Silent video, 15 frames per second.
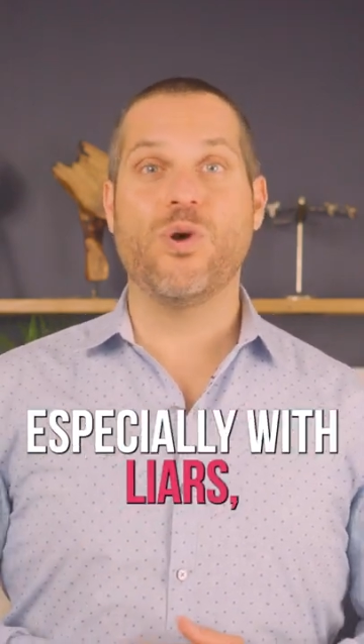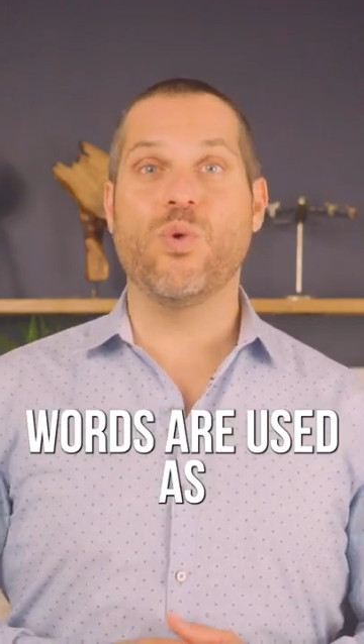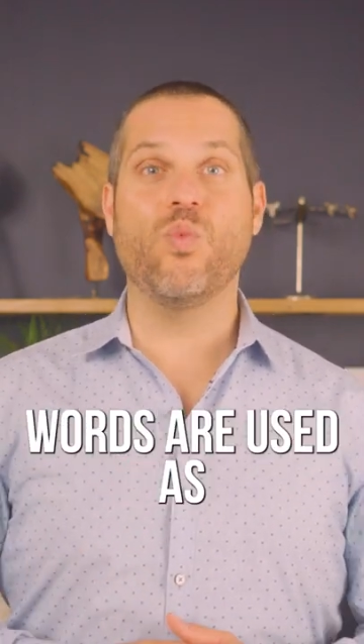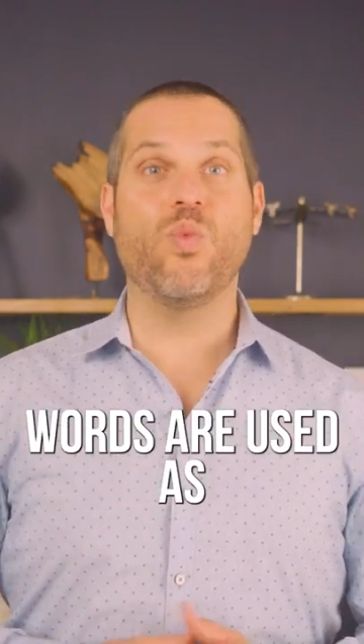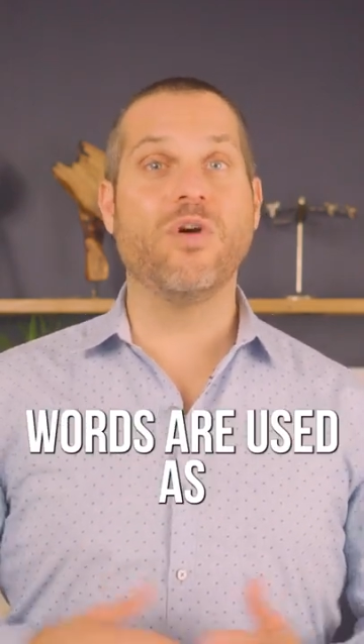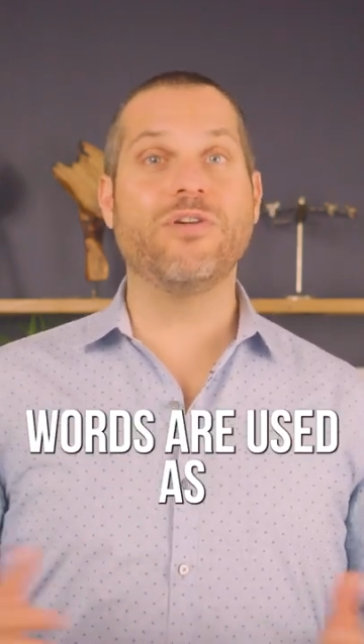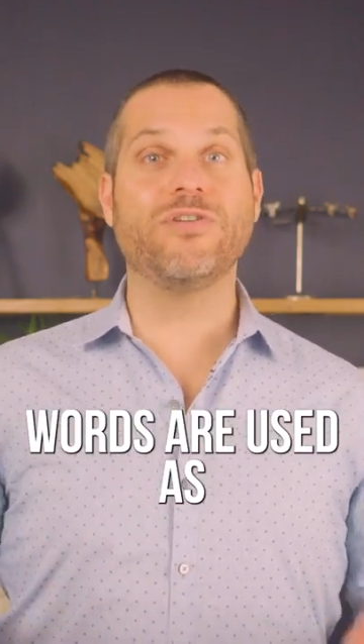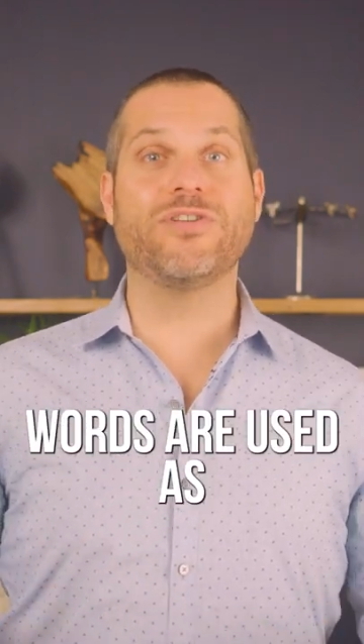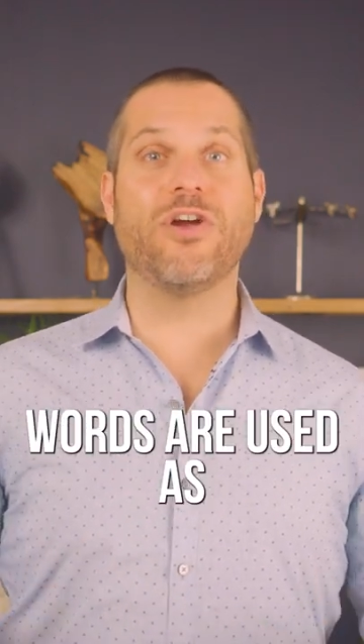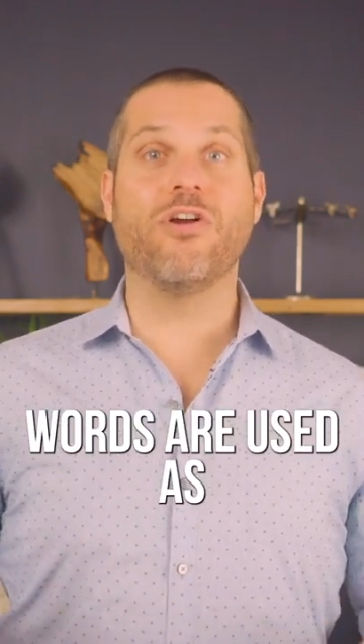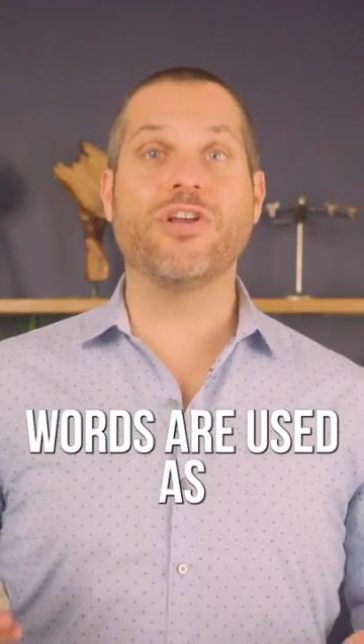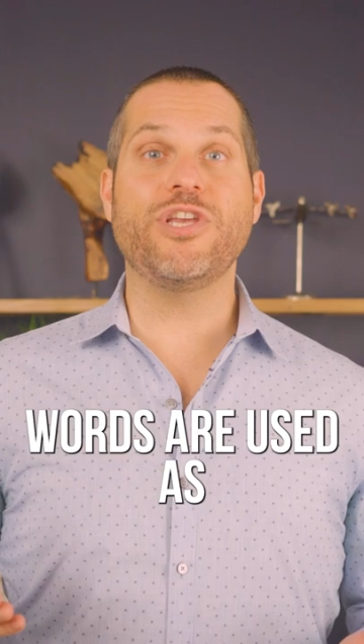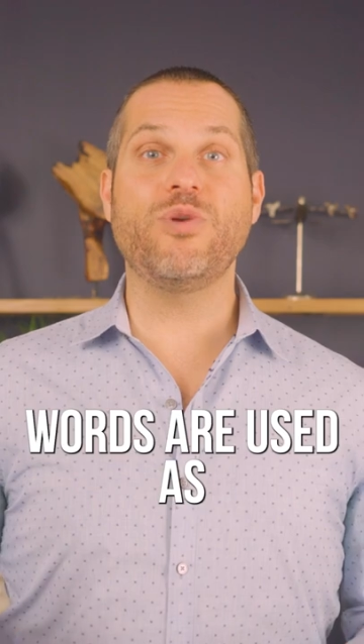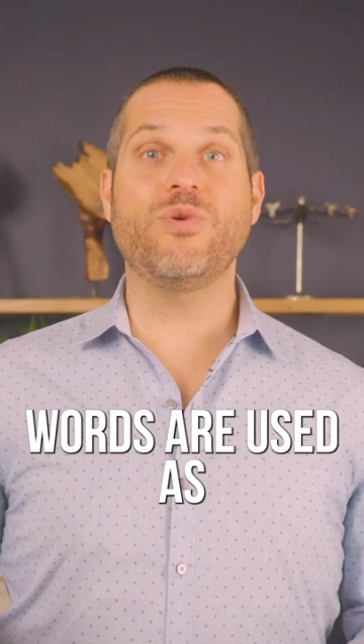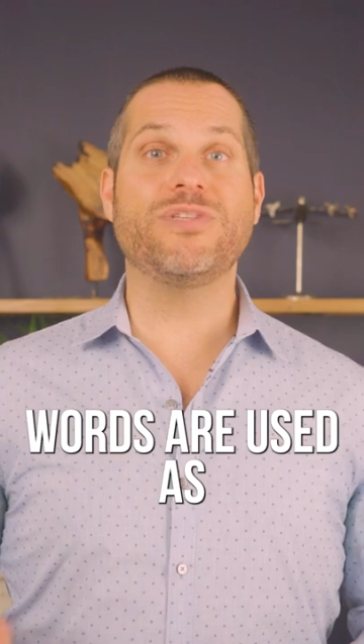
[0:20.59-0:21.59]
Words
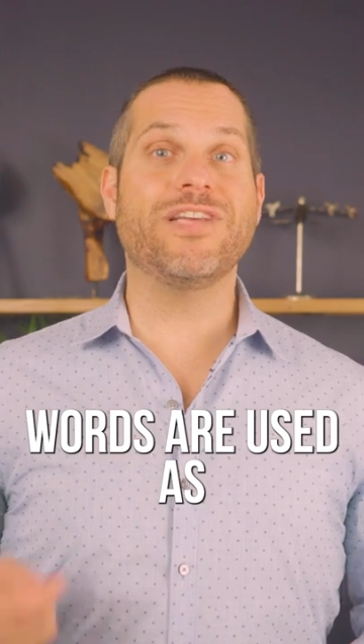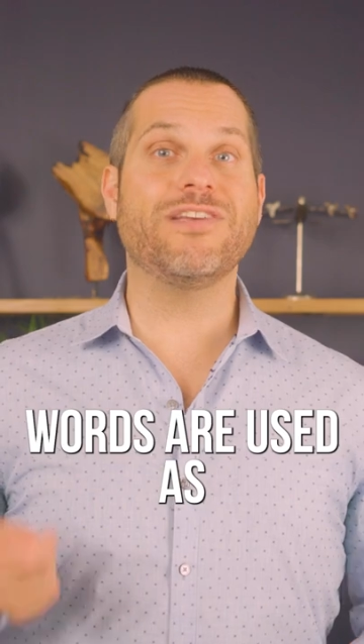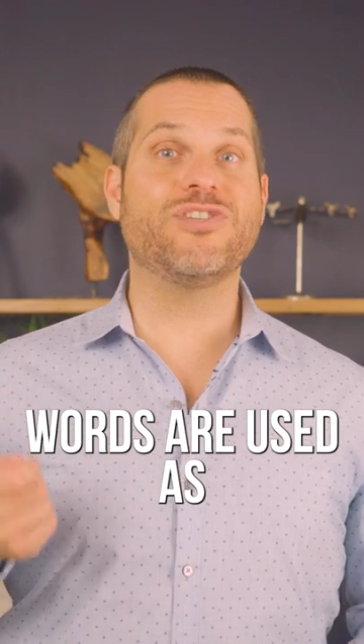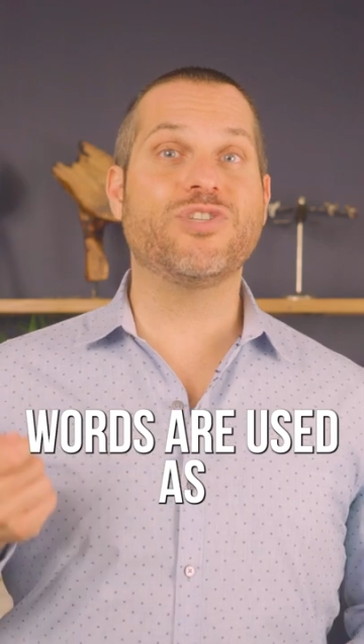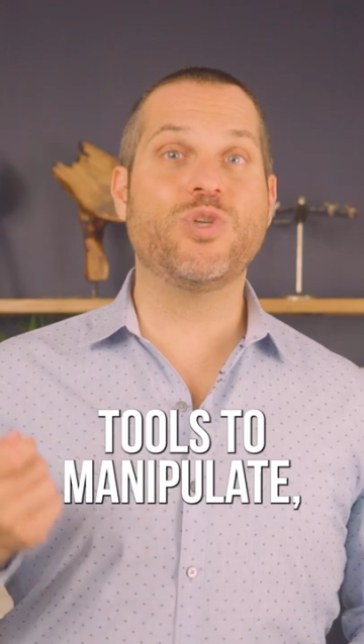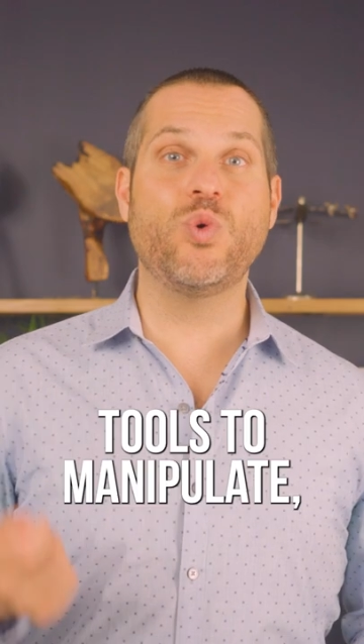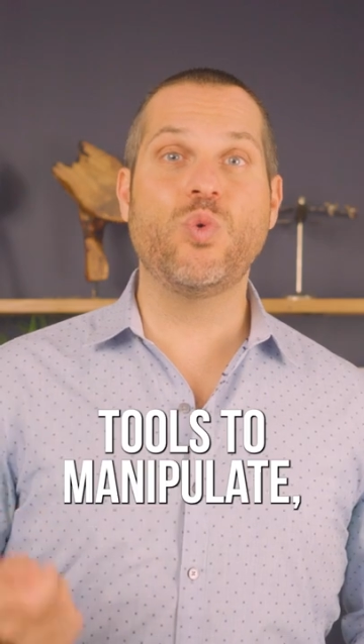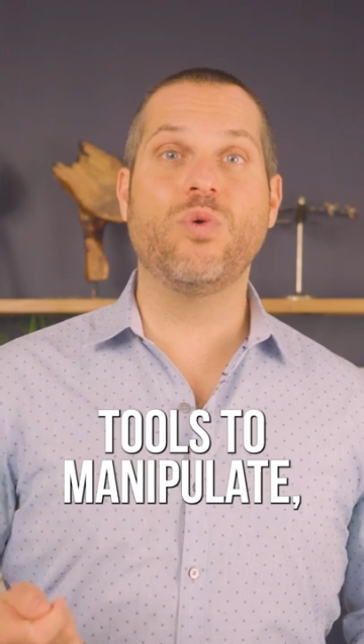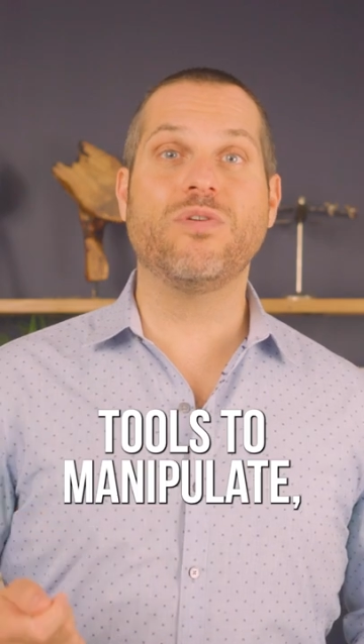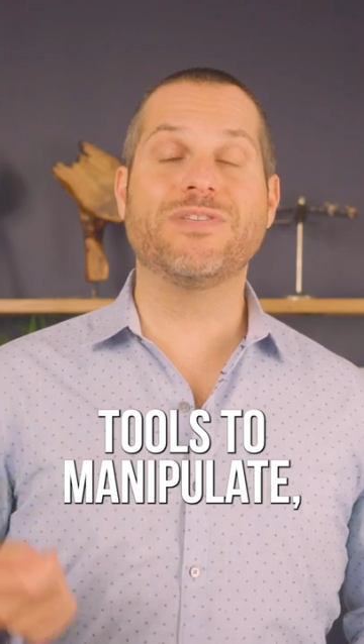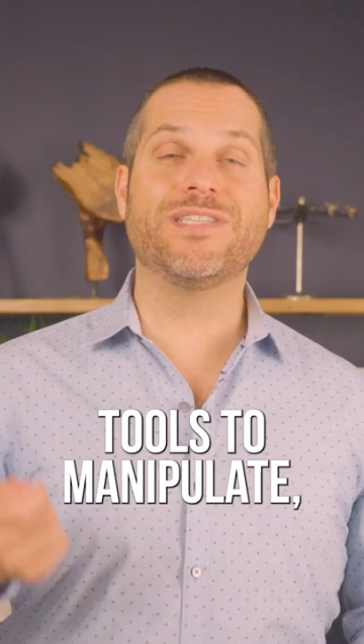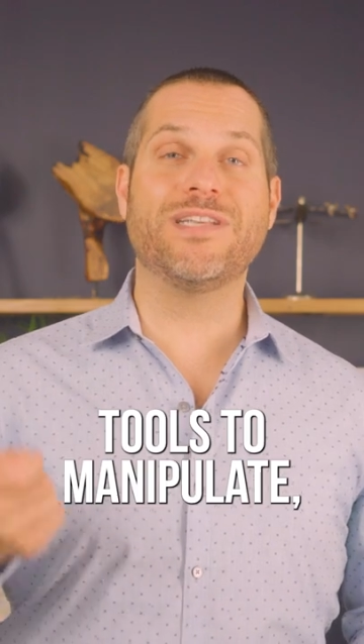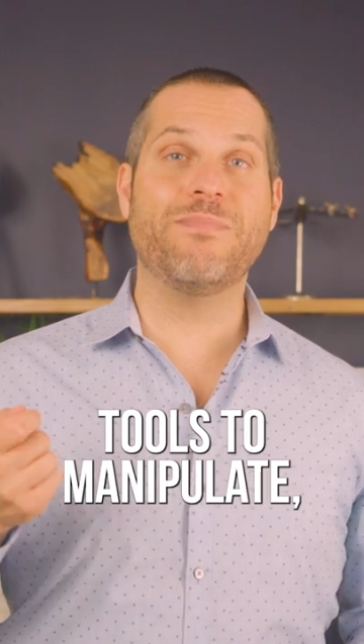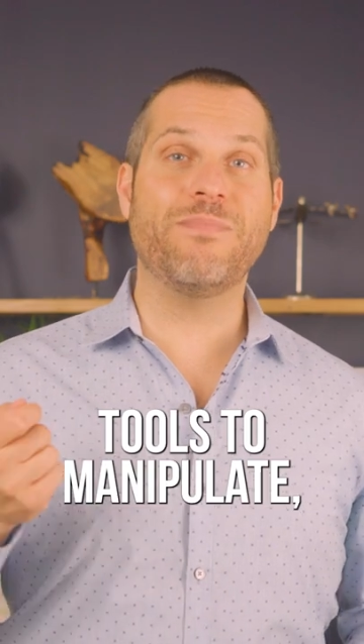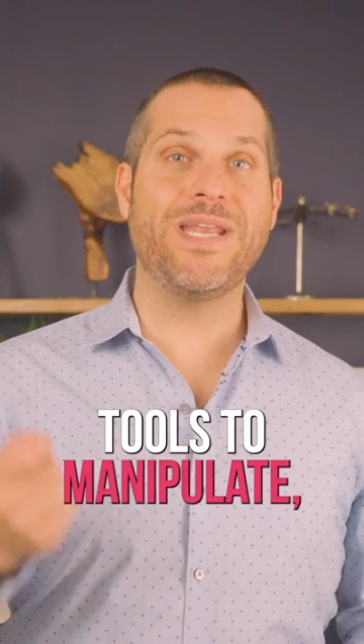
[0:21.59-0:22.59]
are used as
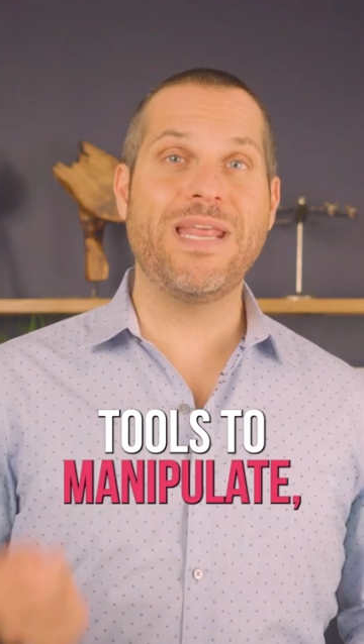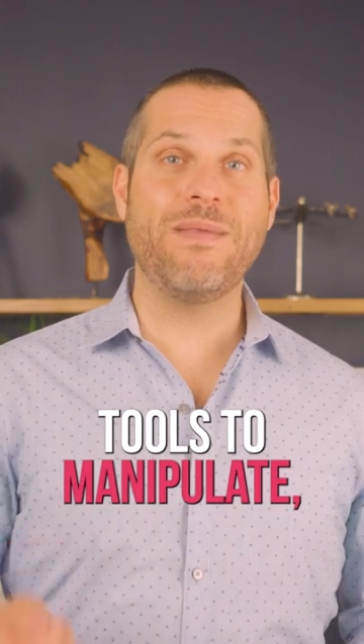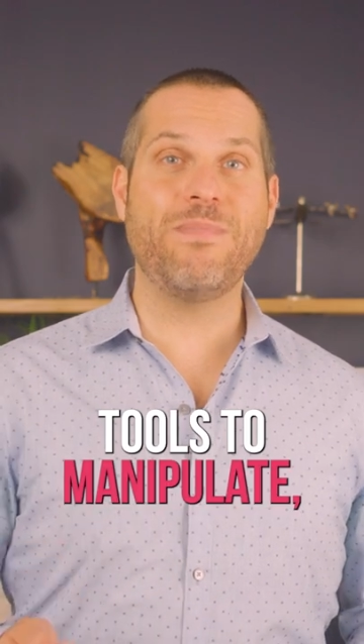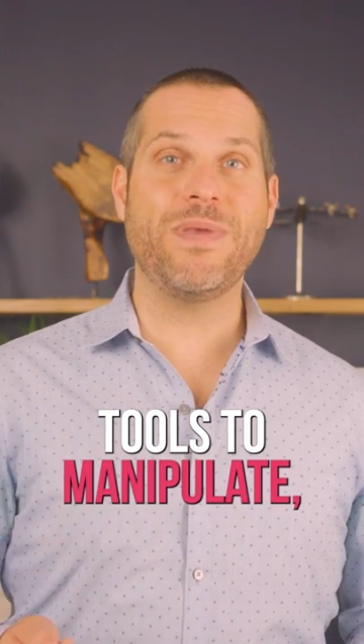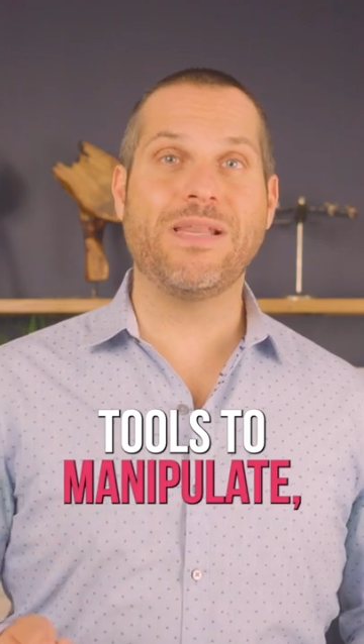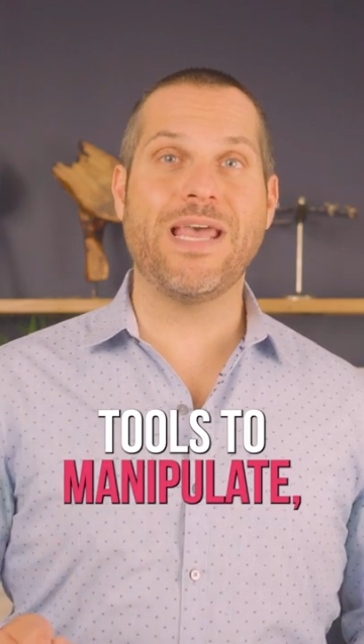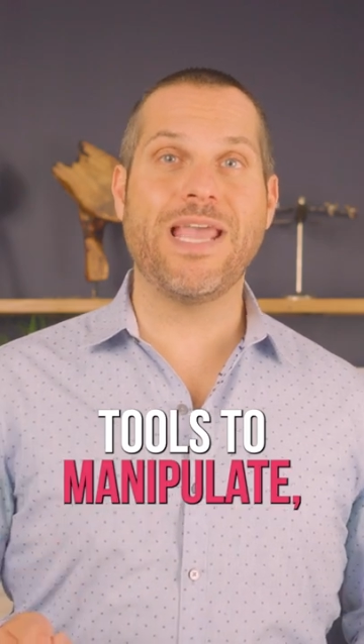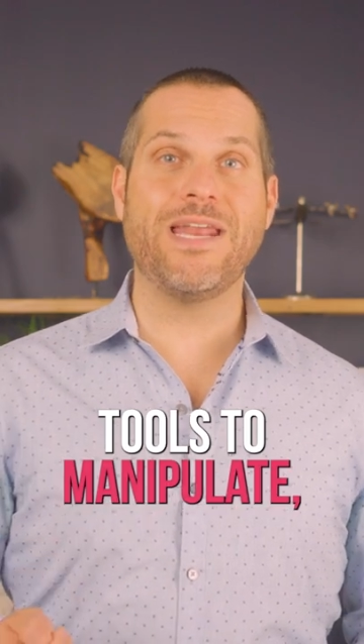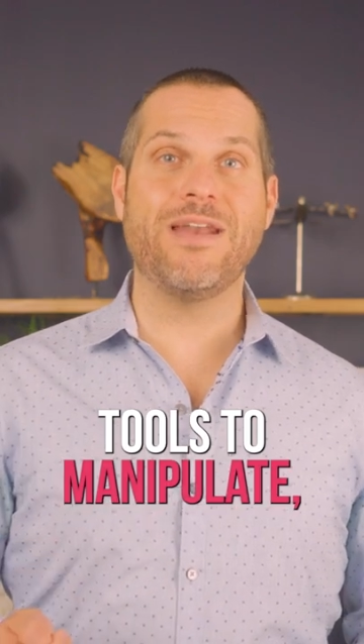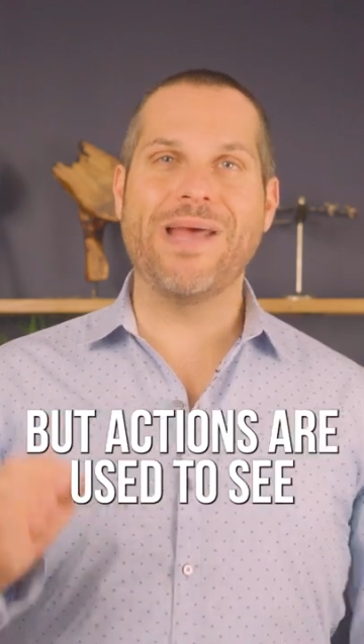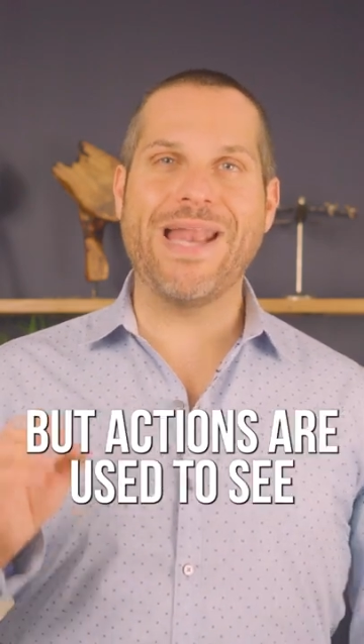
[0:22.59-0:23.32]
tools to manipulate,